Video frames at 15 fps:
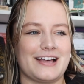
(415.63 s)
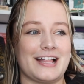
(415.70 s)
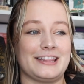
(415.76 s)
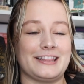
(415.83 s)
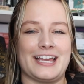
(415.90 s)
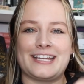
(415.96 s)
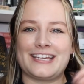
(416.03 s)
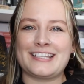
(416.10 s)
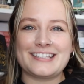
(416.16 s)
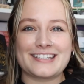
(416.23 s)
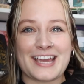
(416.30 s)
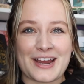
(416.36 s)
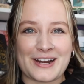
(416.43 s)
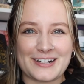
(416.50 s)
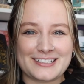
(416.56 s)
liking the
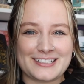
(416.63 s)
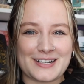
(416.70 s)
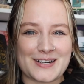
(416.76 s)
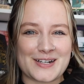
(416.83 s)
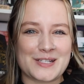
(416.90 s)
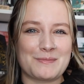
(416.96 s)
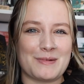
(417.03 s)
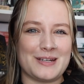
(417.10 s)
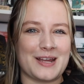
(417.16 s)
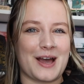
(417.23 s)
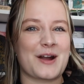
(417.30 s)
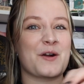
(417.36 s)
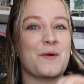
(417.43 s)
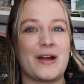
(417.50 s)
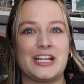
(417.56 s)
characters, but
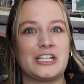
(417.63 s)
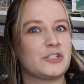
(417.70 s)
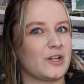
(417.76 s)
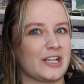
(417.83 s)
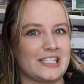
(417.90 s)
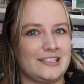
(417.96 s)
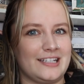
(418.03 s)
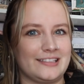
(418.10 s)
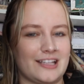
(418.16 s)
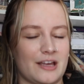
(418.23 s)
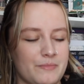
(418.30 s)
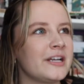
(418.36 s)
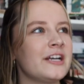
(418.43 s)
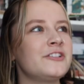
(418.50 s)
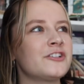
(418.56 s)
not quite trusting them,
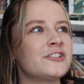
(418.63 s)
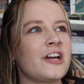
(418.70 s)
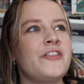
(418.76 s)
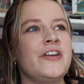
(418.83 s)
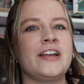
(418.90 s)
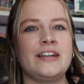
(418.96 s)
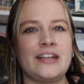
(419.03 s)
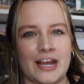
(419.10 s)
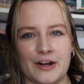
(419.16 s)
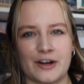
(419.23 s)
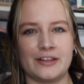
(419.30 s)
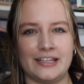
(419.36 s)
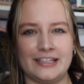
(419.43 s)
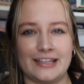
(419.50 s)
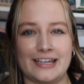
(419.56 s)
because there's nothing
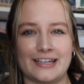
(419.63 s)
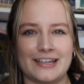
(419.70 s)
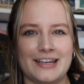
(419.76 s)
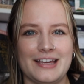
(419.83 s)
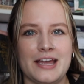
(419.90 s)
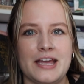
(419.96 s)
inherently like